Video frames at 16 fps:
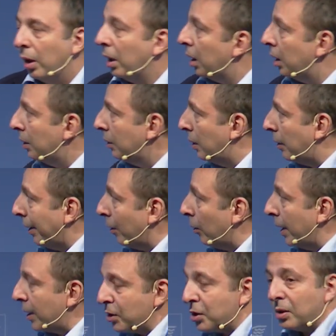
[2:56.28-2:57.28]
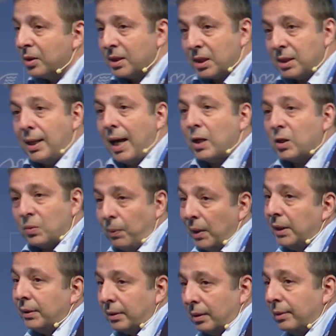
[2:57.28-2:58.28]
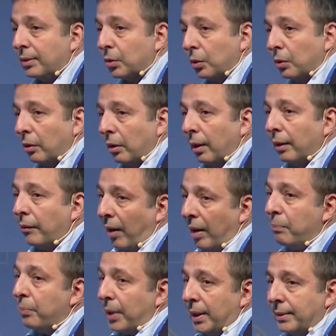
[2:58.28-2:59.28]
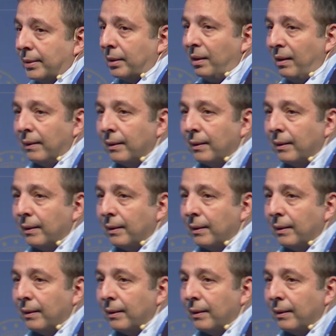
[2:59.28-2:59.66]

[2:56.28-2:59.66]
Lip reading: the regulations is now split into Great Britain,